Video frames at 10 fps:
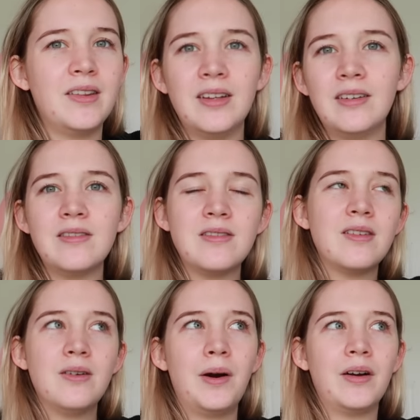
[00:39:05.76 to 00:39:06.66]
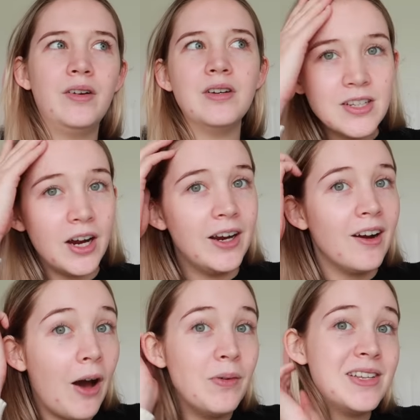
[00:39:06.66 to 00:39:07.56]
think it was quite close. So
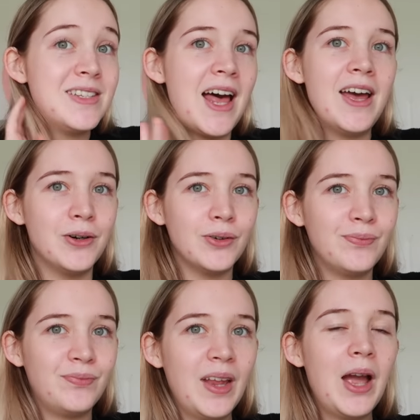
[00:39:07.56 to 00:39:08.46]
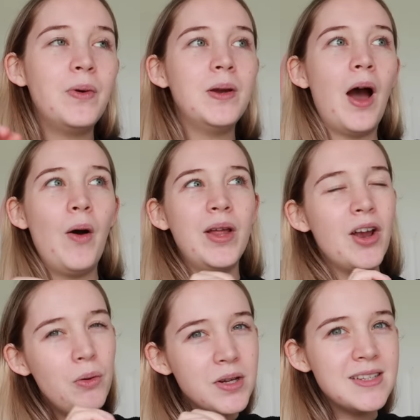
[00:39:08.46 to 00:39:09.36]
I went to sale and we
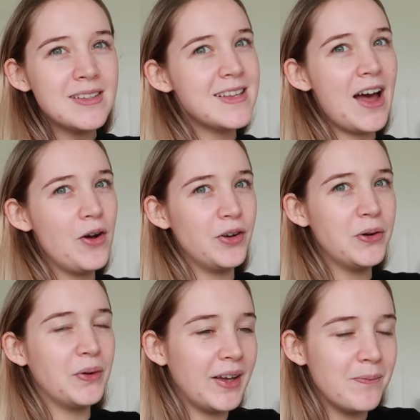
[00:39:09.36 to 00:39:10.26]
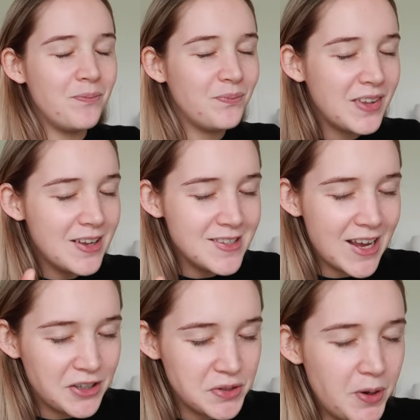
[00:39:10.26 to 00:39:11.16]
know what's at sale, don't we?
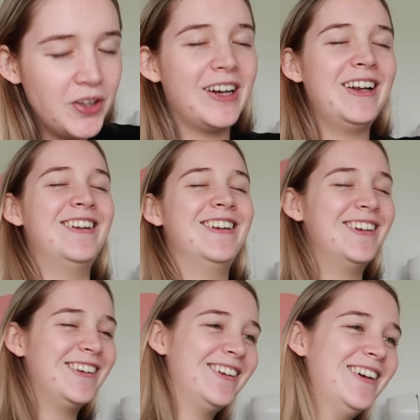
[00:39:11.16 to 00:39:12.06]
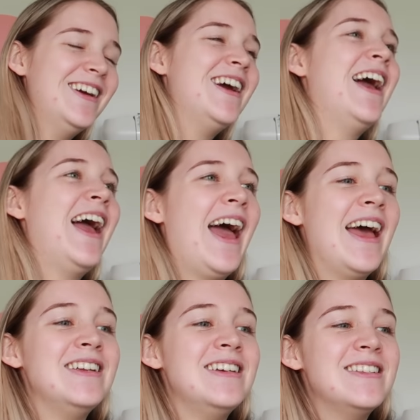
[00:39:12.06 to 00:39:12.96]
Sale spotlight.
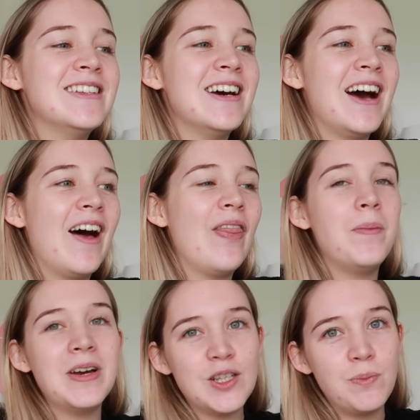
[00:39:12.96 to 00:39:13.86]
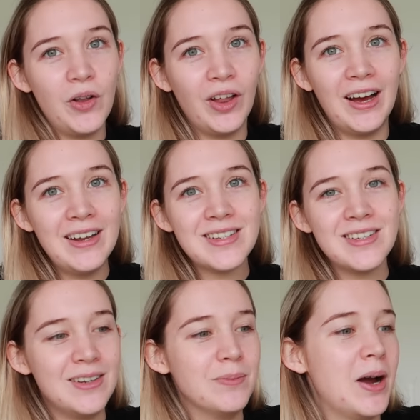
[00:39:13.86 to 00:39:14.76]
It is the best spotlight
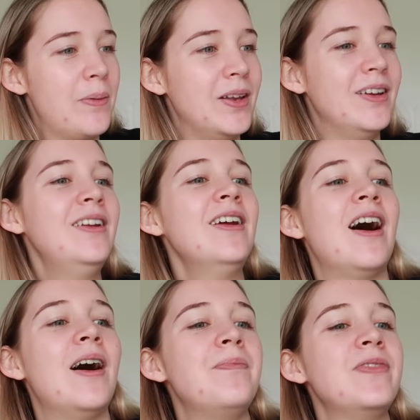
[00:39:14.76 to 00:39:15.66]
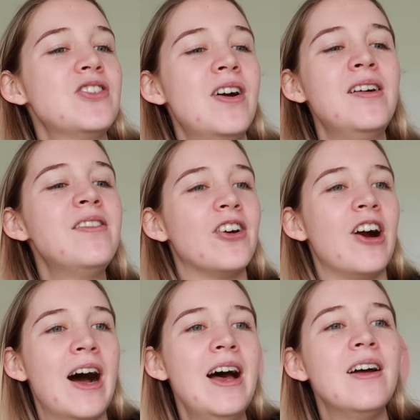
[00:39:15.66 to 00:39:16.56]
in my opinion. Trailgun's all
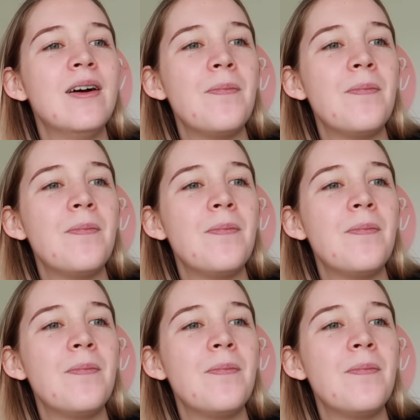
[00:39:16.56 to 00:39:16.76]
right